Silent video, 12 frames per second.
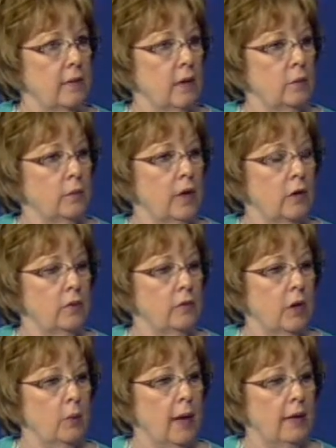the Henry
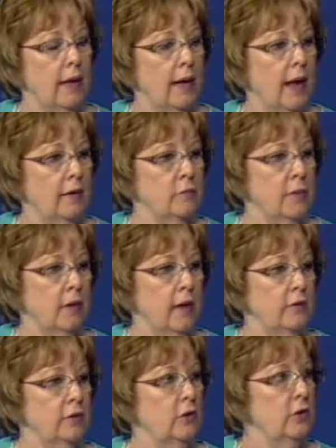Ford Wyandotte Hospital
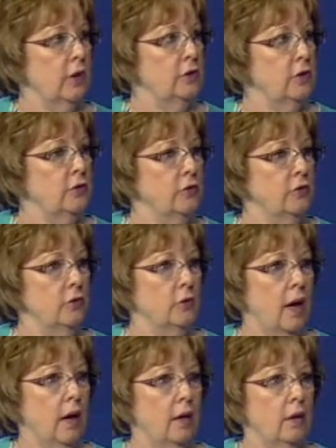has agreed to
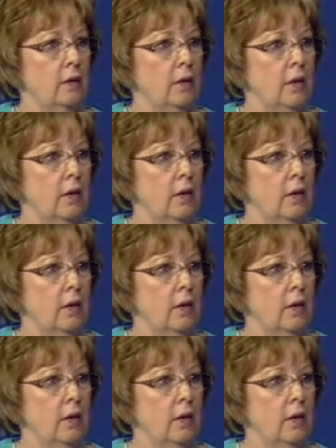do our